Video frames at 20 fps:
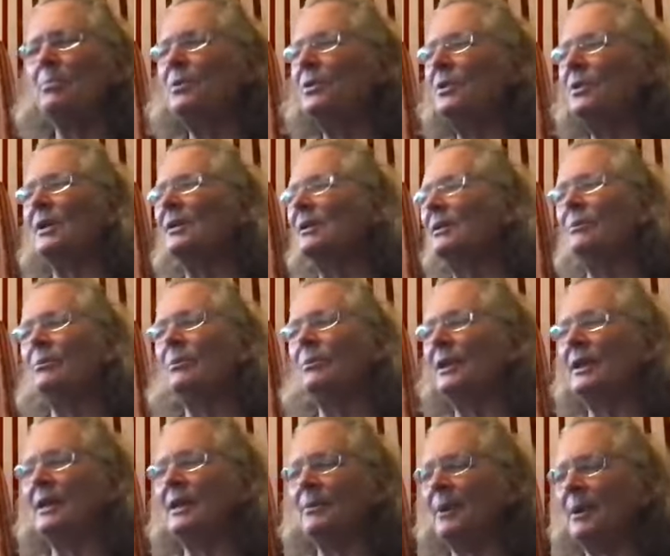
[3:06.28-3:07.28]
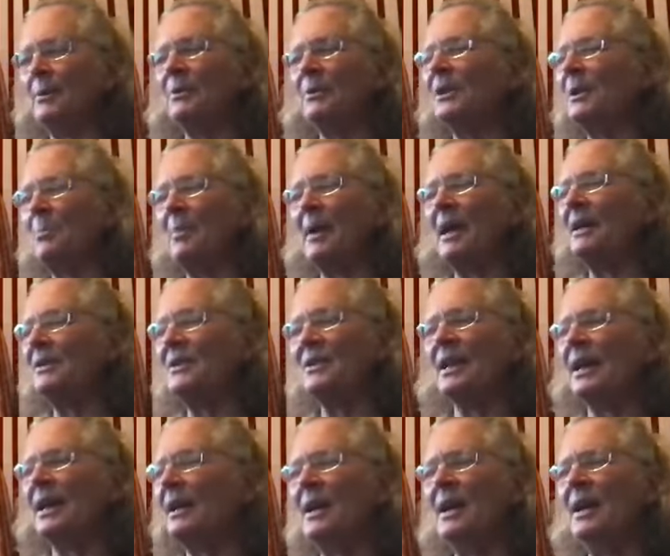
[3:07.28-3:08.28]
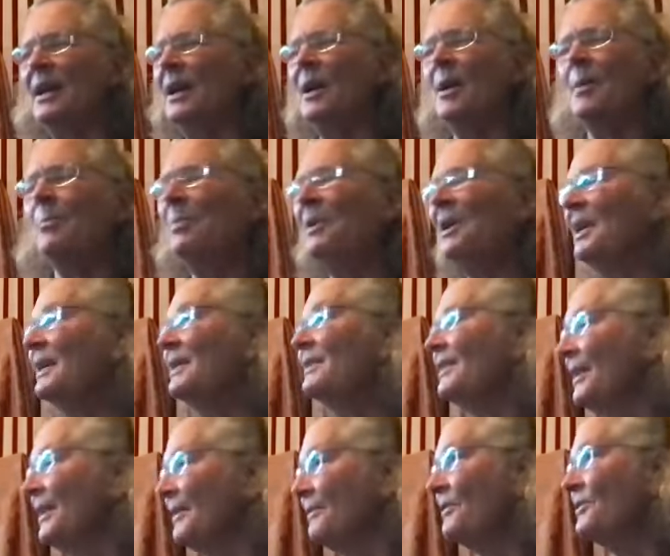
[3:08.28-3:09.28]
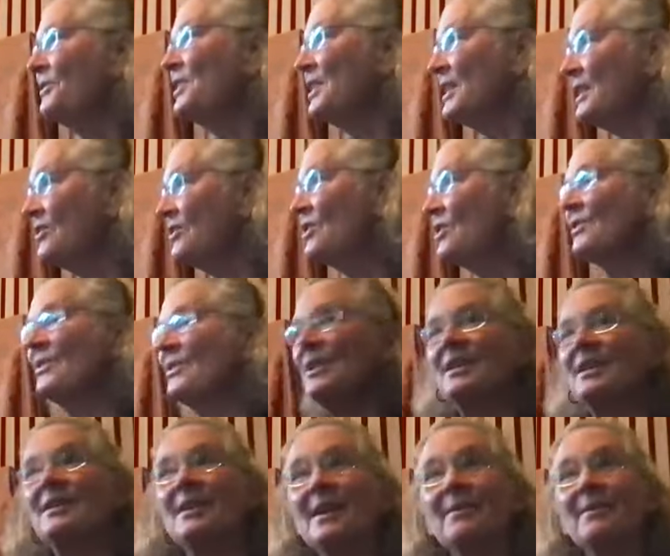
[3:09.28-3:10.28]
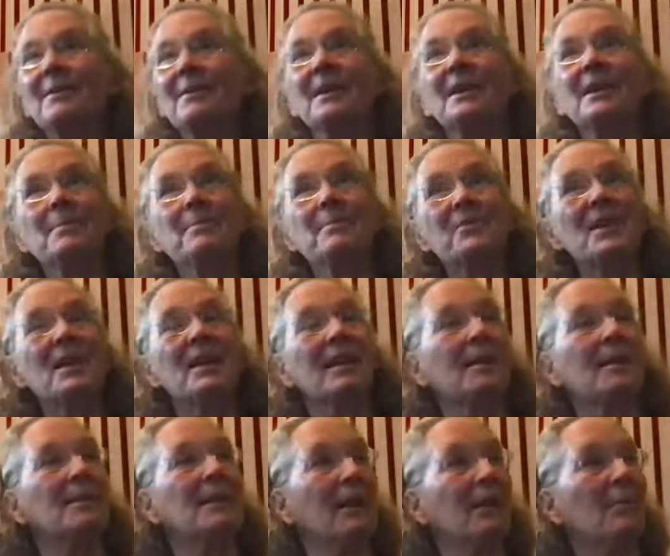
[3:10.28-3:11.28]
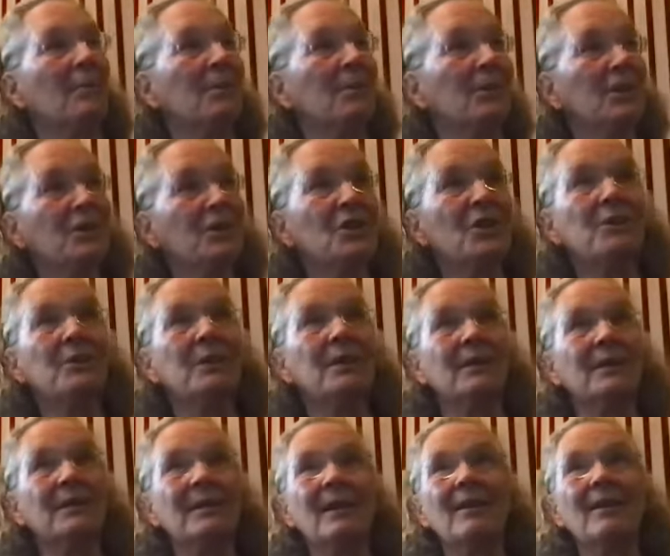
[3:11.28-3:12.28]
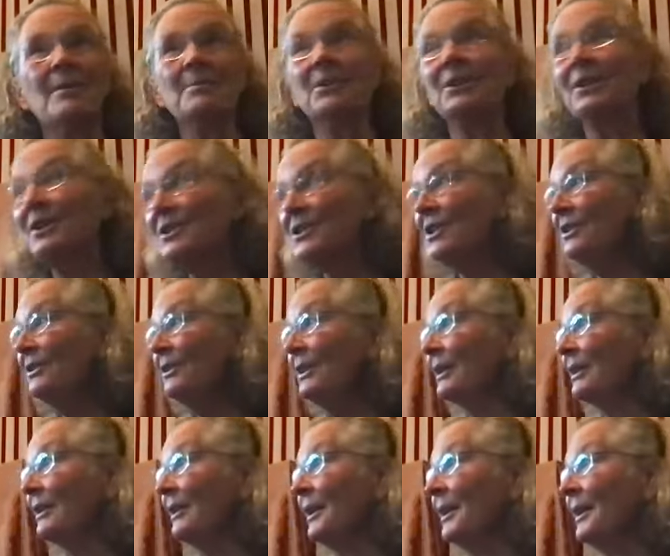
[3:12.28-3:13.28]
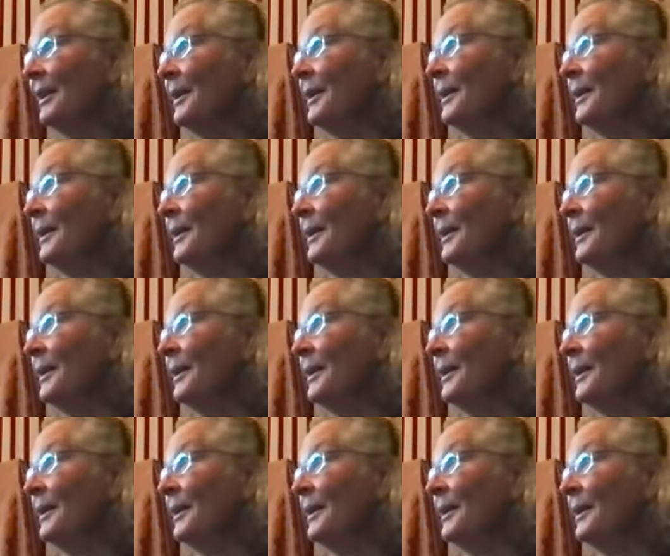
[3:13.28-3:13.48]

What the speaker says: Buddha, well anyway, we'll get back to that. But it never teaches, it keeps saying, now I'm going to do it, now I'm going to do it.